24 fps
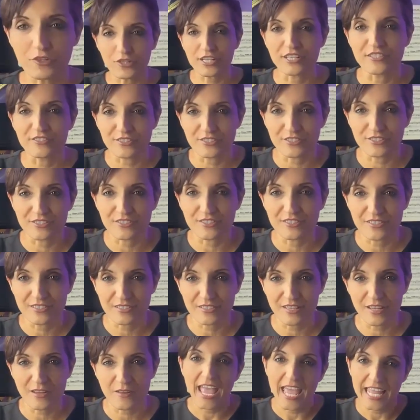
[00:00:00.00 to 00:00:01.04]

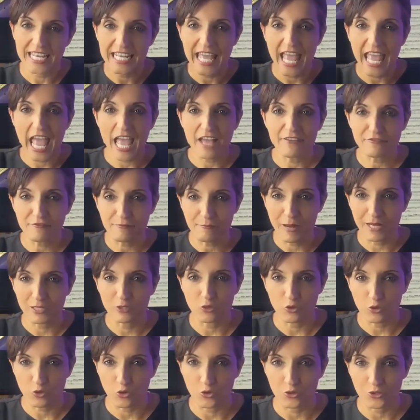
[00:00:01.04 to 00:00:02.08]
instance, an F
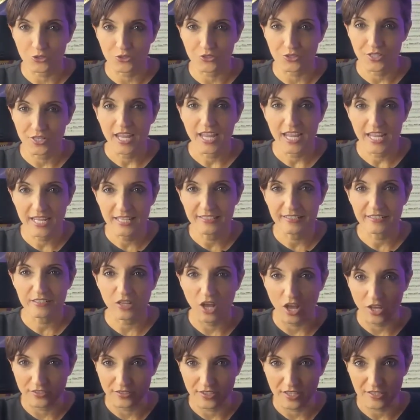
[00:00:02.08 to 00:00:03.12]
minor chord in the
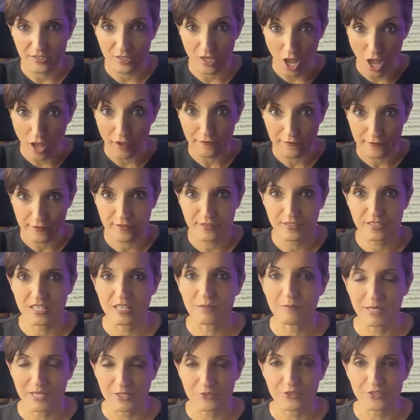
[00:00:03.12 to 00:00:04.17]
context of C
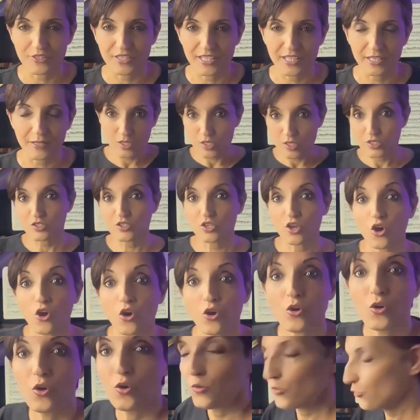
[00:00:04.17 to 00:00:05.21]
major key.
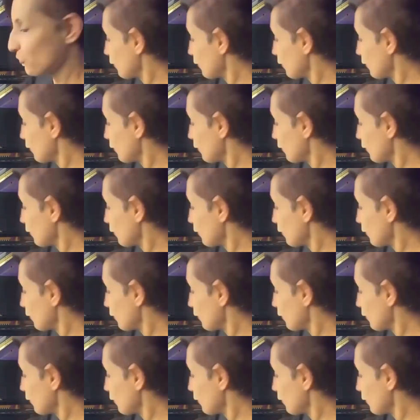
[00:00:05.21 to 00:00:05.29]
So we